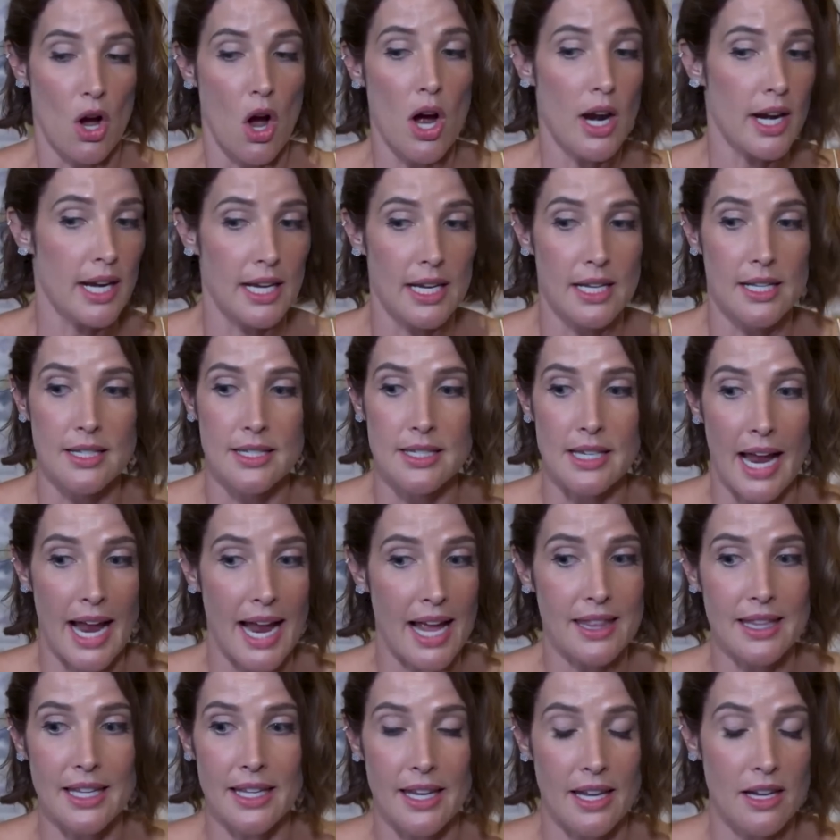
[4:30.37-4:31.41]
the audience
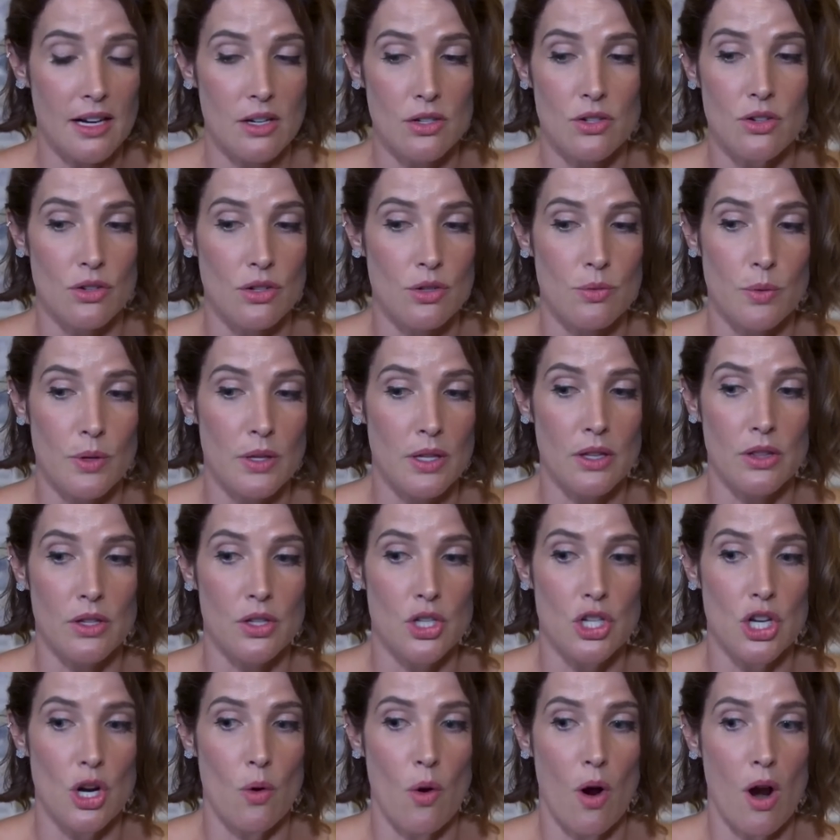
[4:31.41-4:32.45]
and the characters within
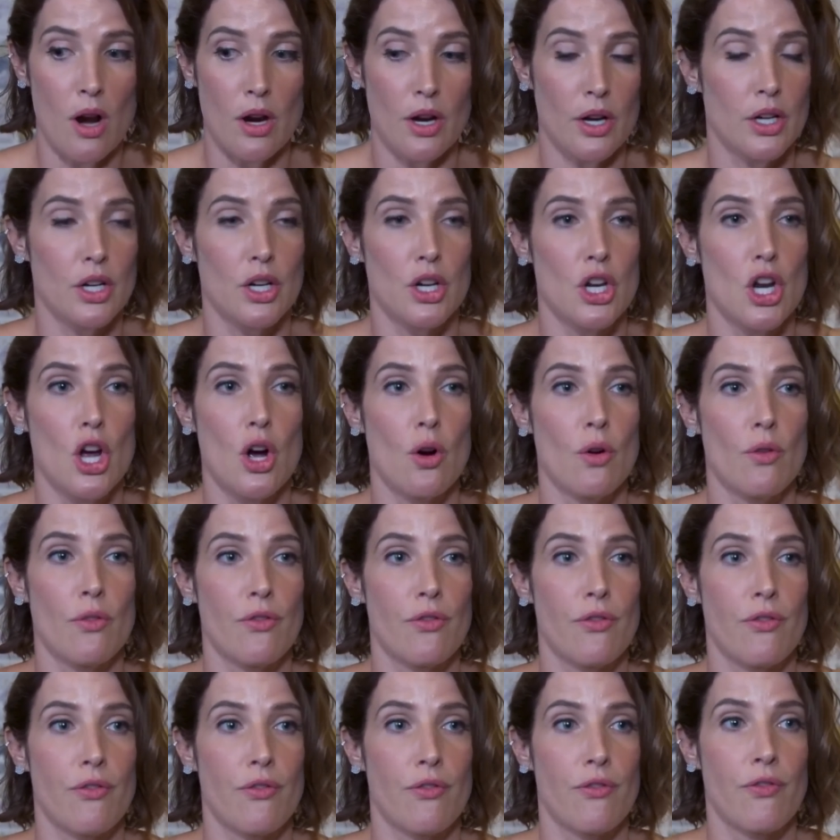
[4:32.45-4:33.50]
the show aren't going to know
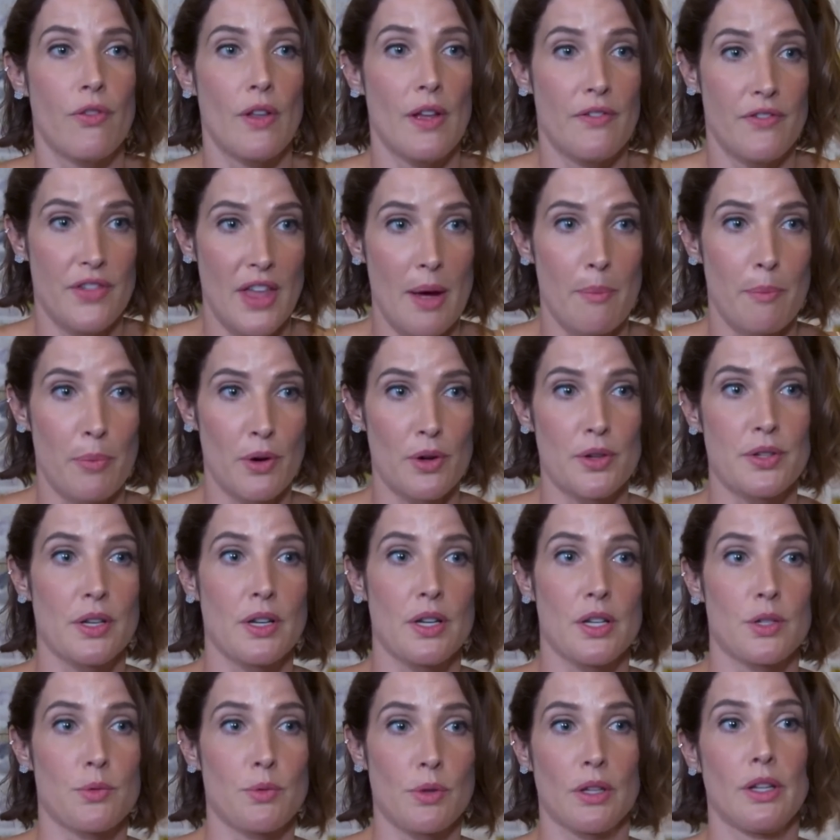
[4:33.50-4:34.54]
if that
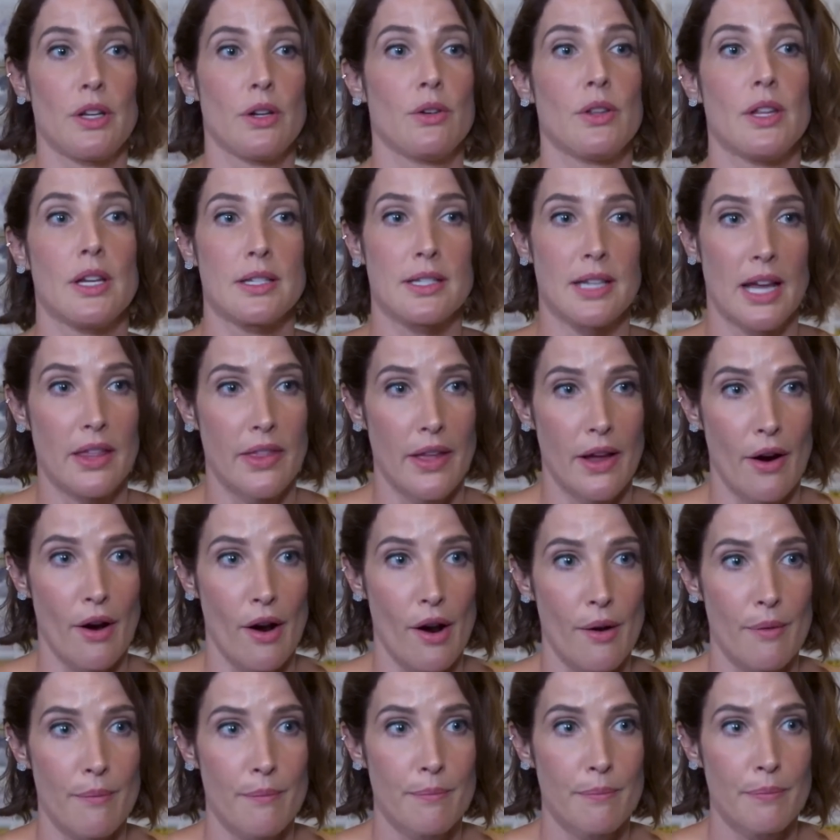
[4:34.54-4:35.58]
person is really who they say they
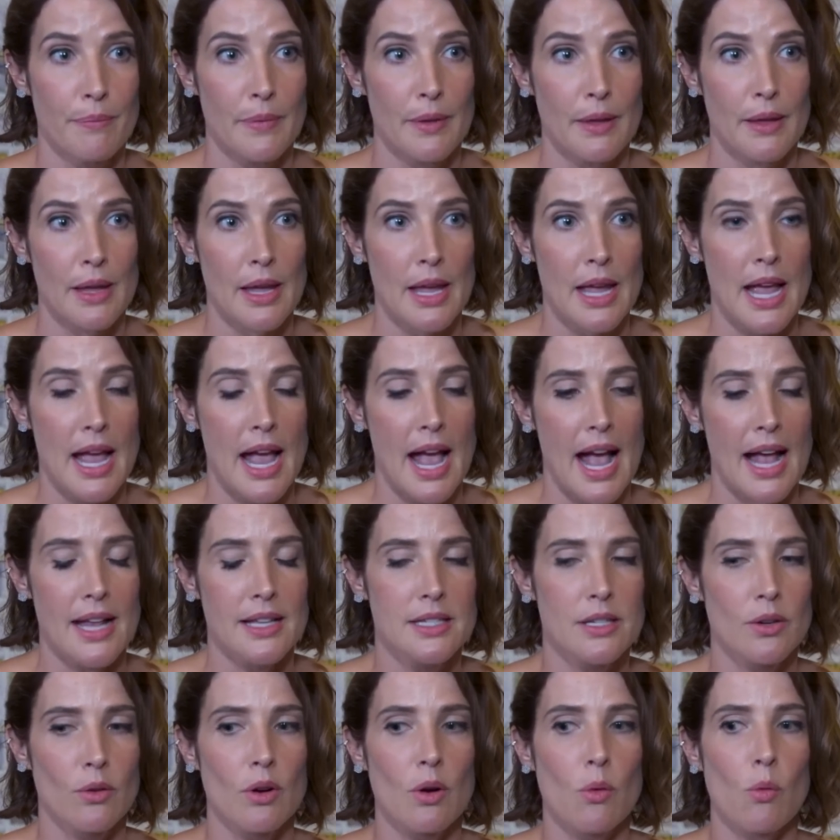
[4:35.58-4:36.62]
are.
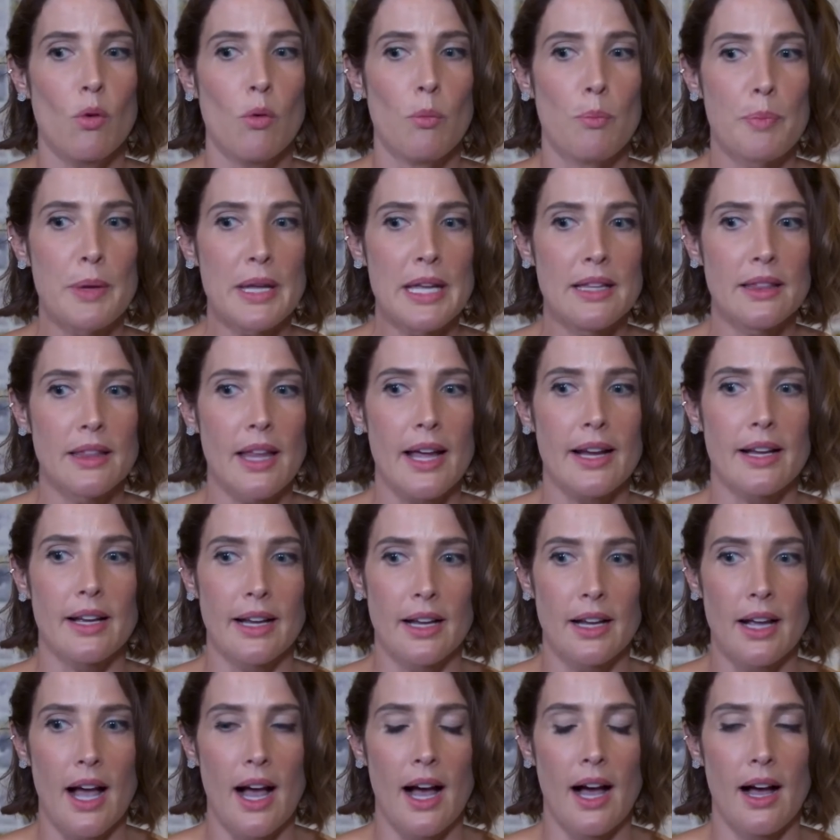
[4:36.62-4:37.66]
And so it will be like
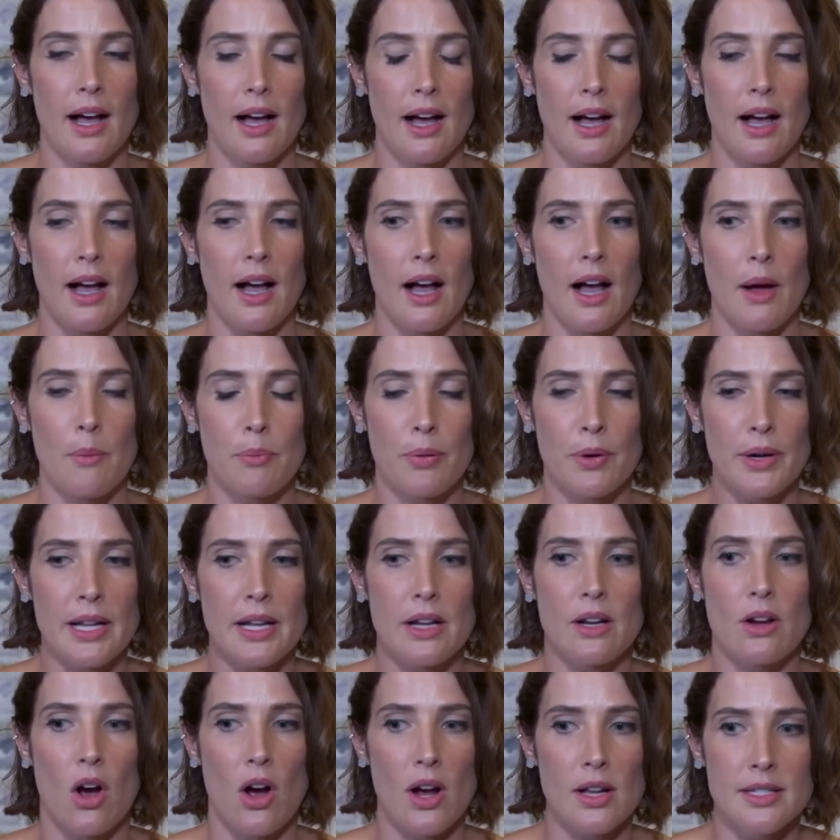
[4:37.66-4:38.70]
a
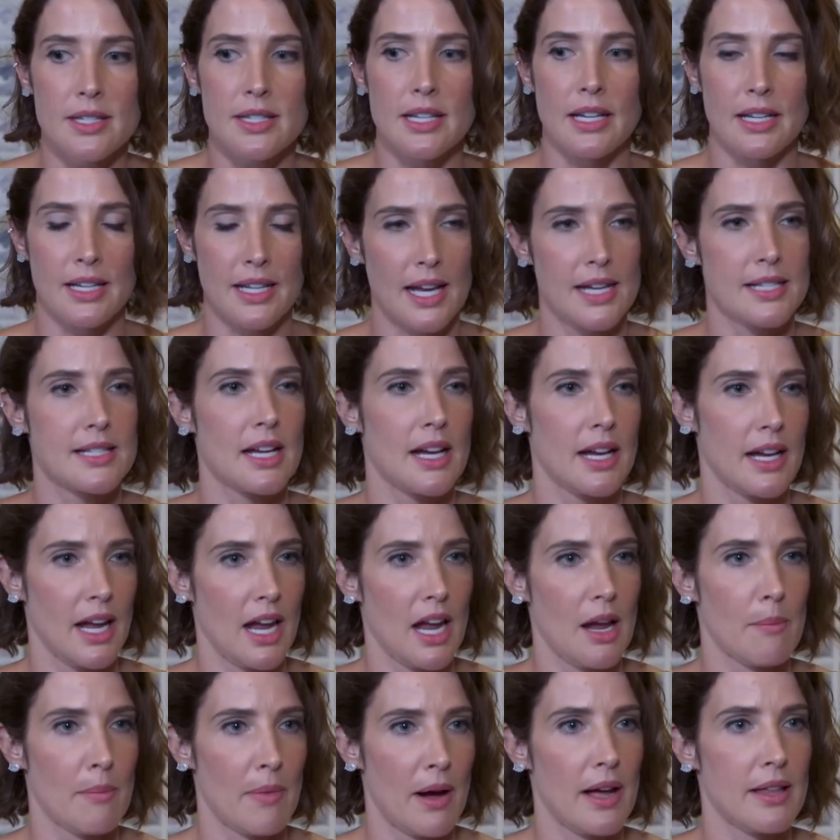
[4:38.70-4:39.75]
pretty constant guessing
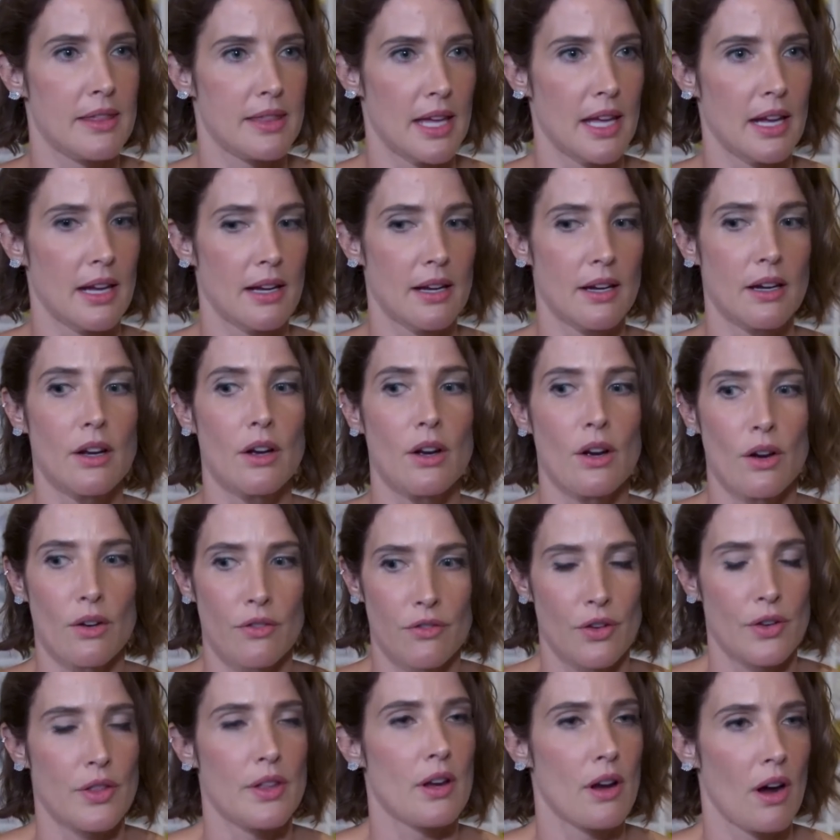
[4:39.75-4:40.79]
game, I think,
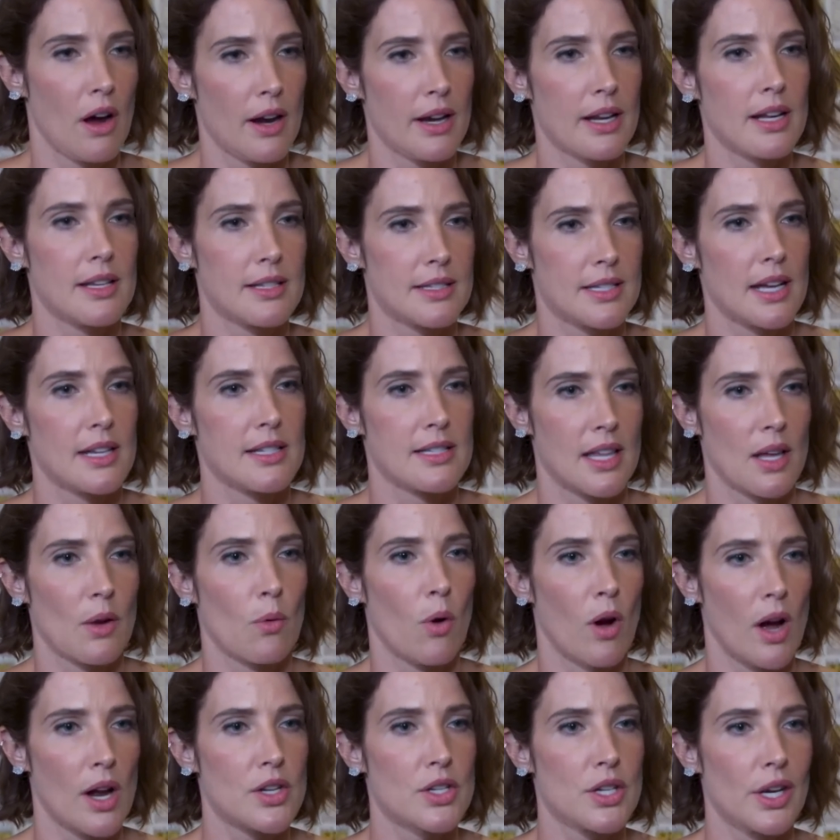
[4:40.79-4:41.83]
for the audience as they
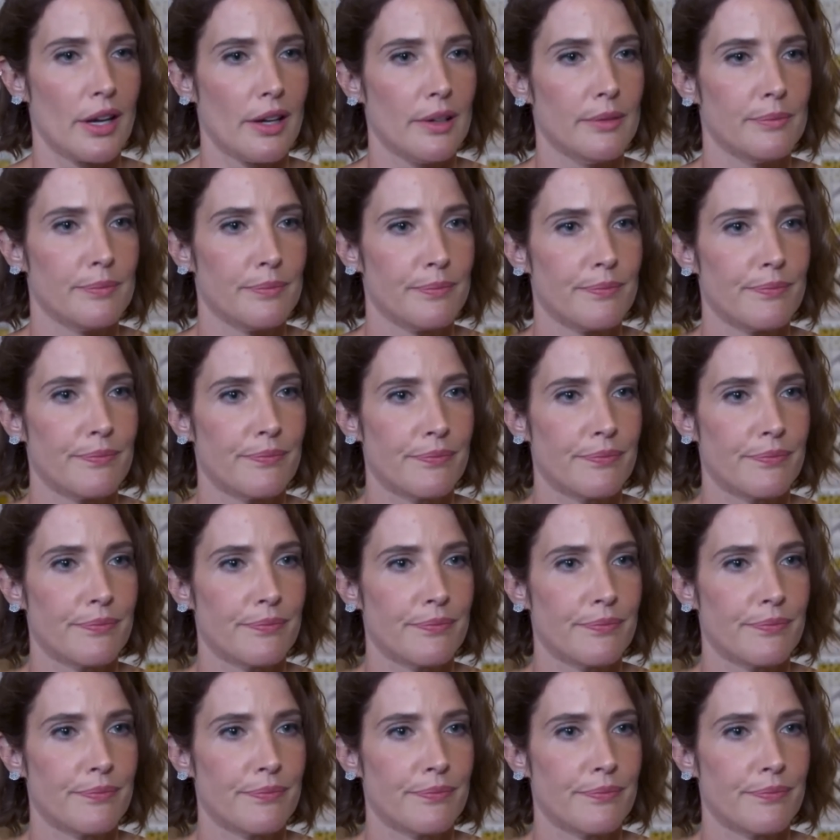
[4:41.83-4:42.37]
watch it.